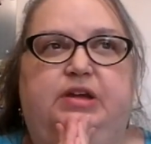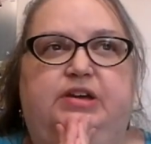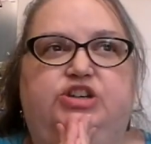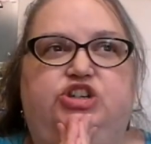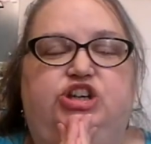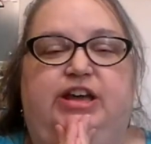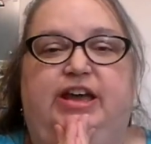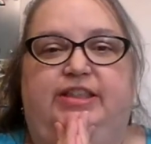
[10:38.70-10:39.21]

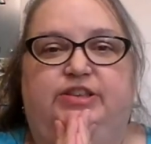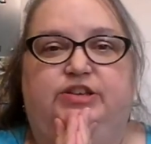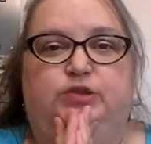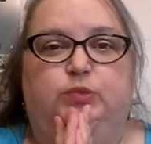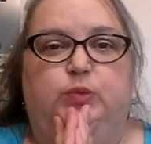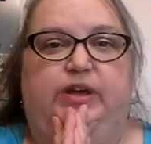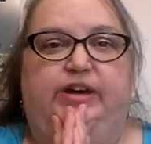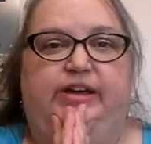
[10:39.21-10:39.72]
she had
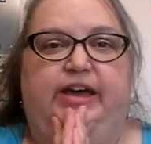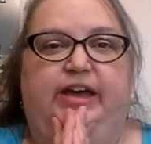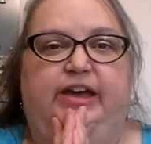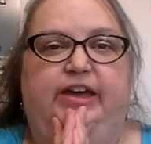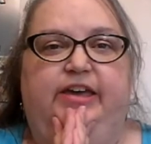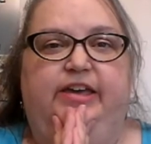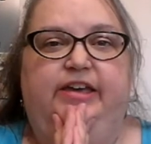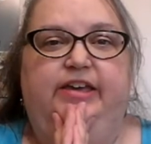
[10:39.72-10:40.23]
this one
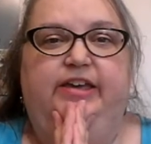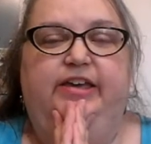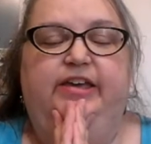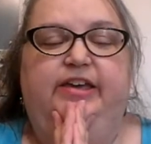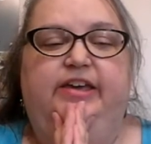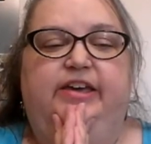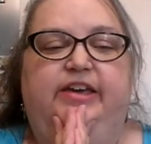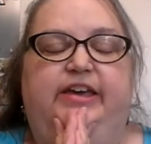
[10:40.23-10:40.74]
guy.
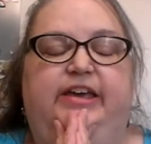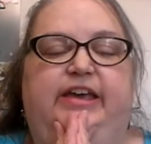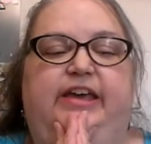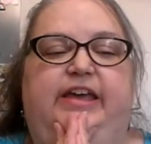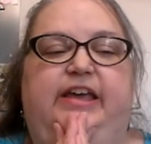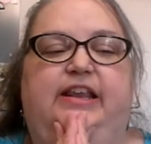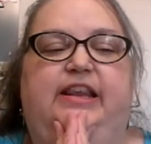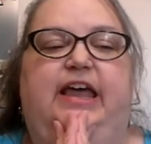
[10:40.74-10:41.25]

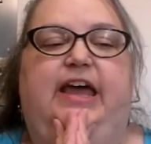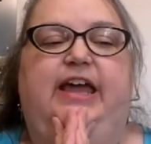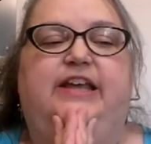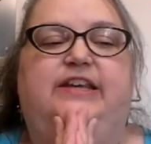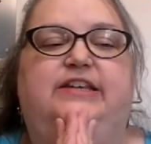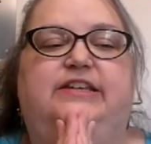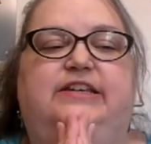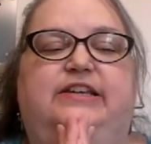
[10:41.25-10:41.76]
He
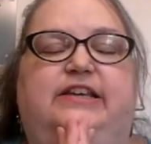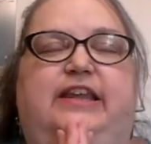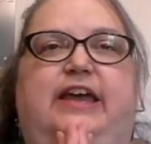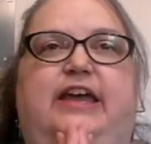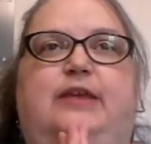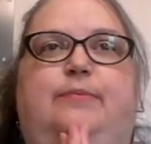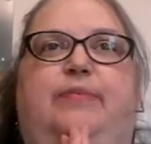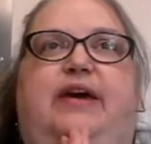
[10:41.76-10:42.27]
liked to
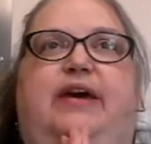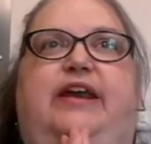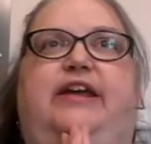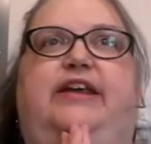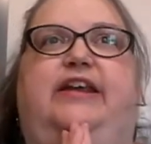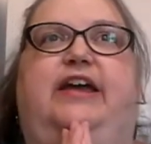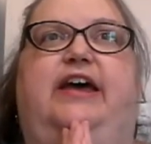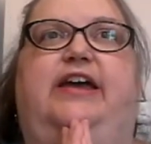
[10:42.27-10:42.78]
lay in bed
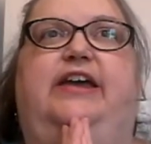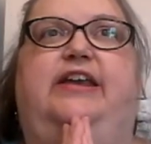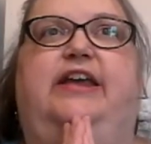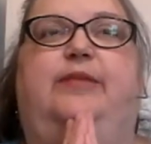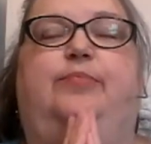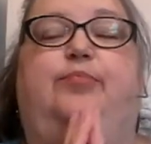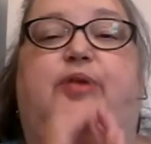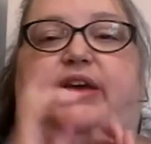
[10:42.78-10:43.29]
at night
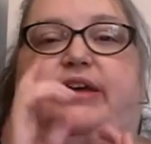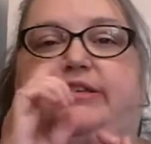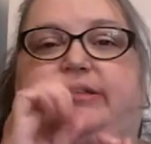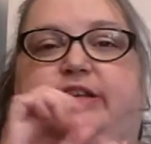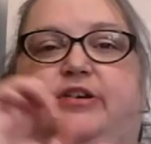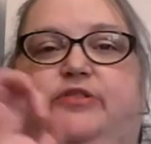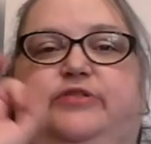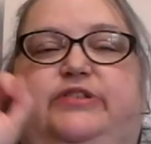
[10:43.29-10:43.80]
and pick
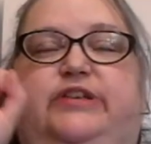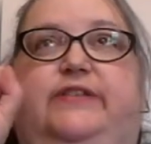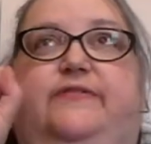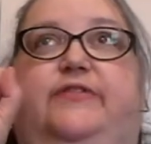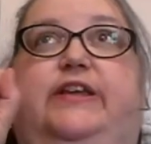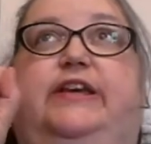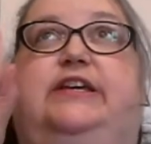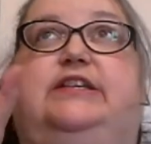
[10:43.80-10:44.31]
his nose and
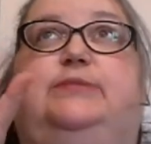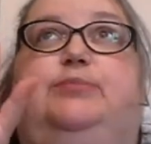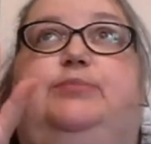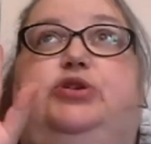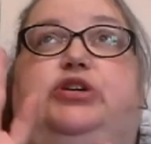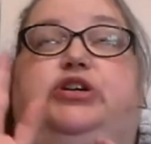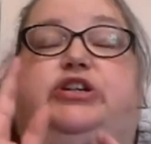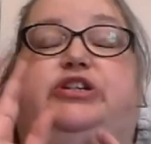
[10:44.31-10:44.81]
flick his
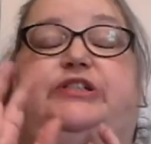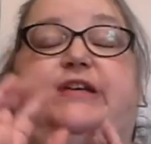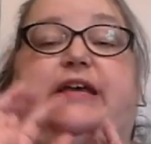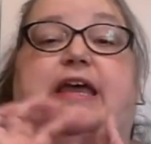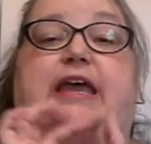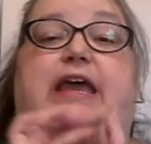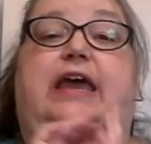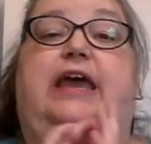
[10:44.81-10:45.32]
boogers.
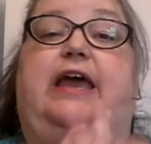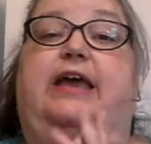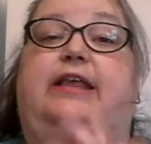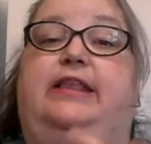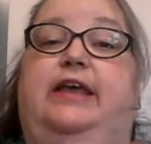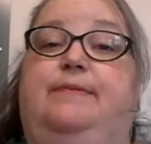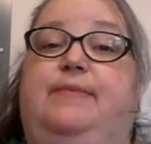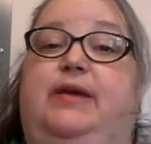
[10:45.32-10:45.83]

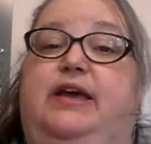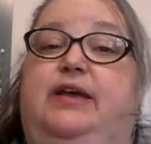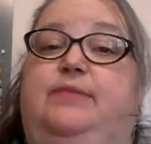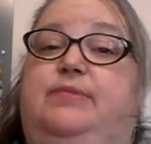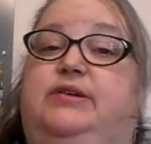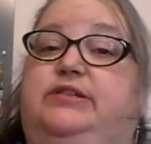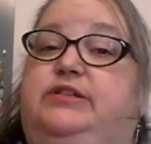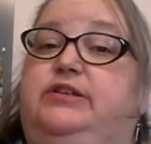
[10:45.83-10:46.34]
And that
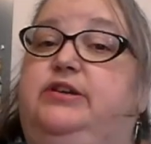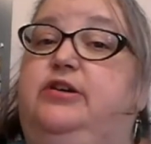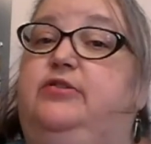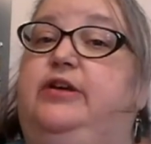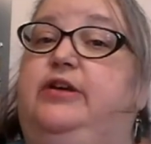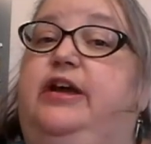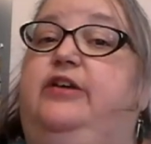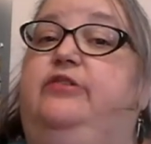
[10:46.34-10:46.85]
man must have
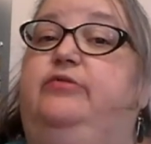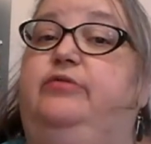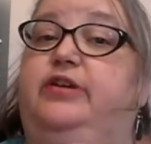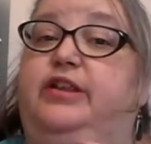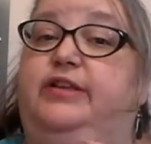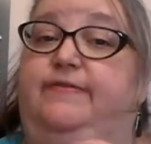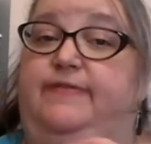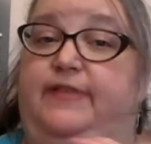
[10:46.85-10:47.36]
known how to
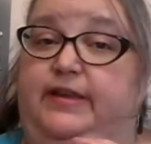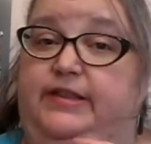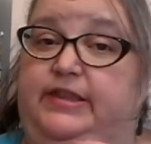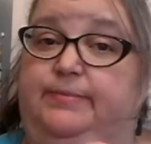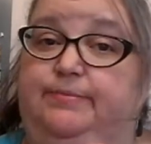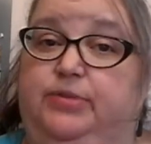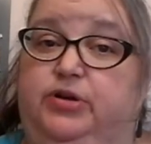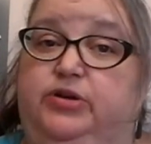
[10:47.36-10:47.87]
really flick
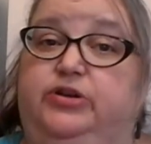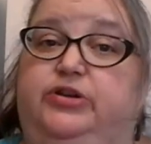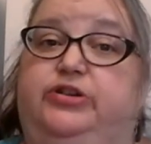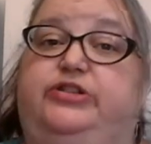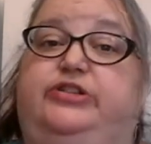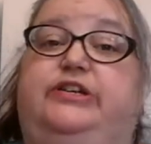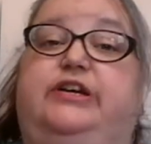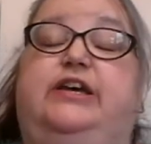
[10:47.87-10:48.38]
them
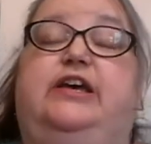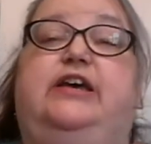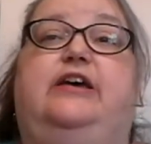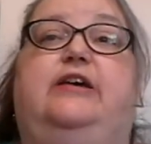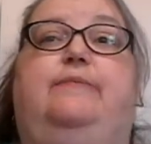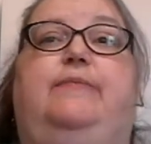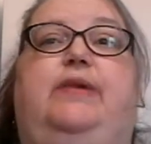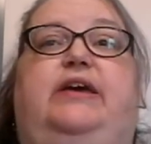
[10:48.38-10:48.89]
boogers,
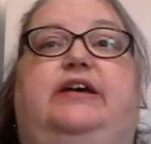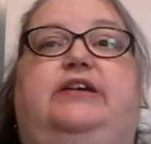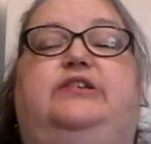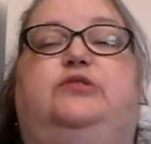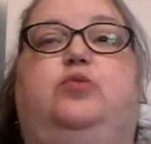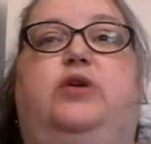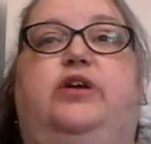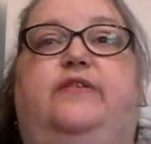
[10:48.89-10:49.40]

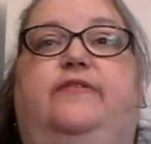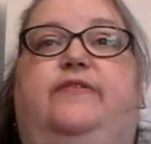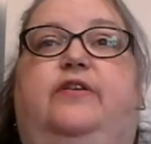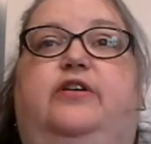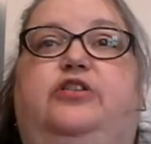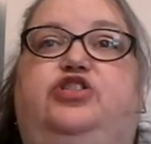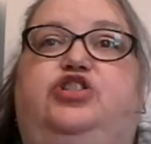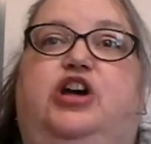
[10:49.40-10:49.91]
because one of
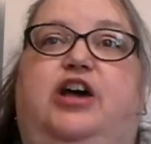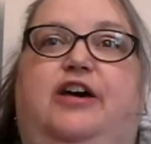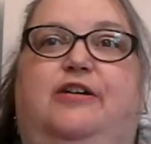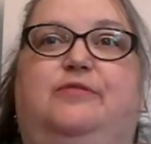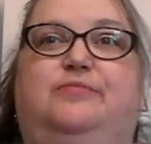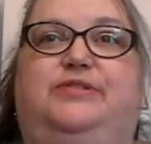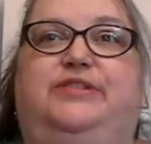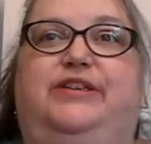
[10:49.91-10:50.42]
her
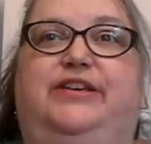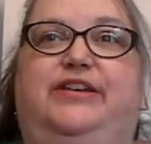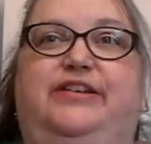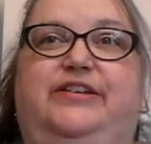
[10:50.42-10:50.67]
jobs,